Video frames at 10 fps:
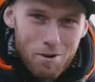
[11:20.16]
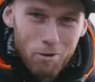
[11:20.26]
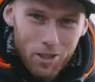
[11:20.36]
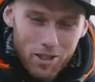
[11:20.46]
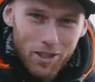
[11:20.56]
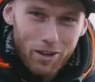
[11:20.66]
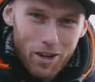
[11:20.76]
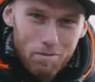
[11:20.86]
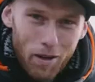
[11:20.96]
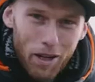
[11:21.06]
What's a
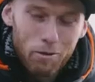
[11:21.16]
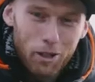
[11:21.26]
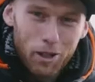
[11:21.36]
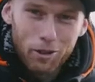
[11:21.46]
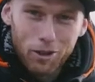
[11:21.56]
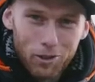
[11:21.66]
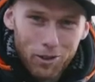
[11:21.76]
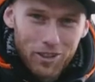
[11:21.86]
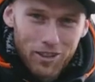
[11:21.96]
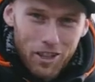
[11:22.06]
great bike without a cool
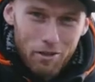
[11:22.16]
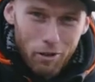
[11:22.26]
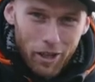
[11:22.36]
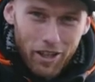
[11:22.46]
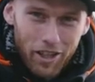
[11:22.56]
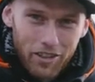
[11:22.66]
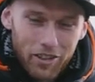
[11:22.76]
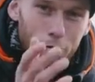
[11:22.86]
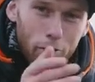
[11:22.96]
design, right guys?